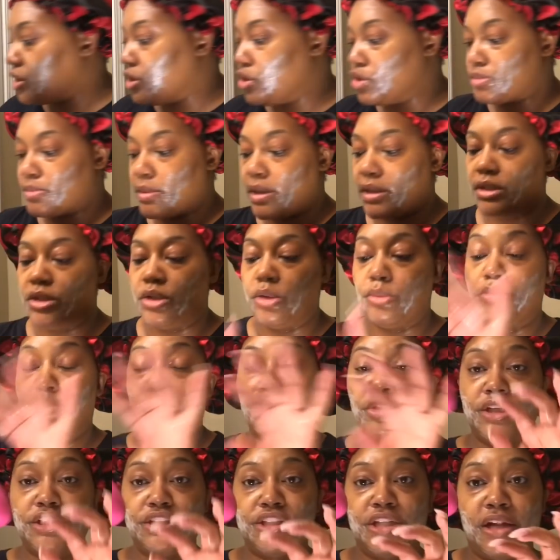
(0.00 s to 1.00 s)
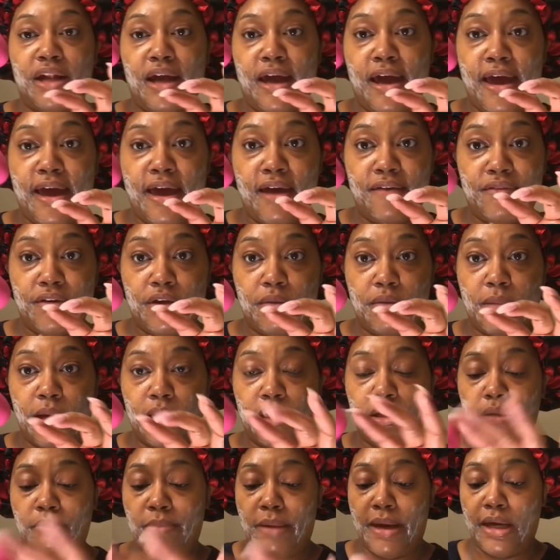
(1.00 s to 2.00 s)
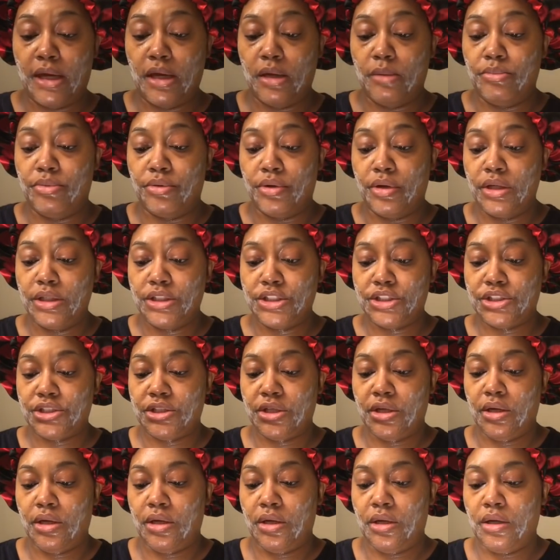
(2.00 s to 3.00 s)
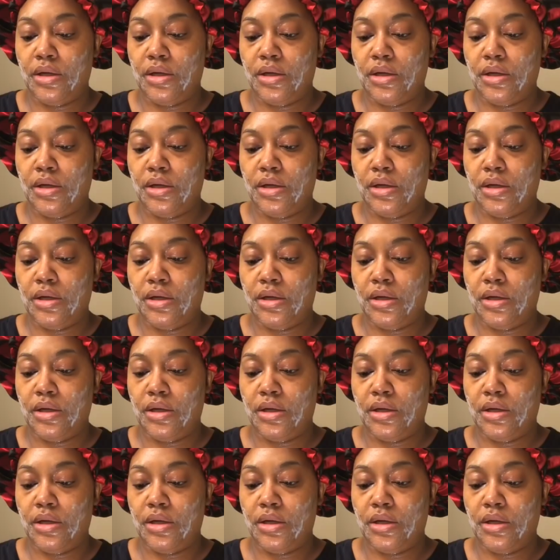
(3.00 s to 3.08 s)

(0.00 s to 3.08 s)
to use my little brush that I have here, my little makeup brush.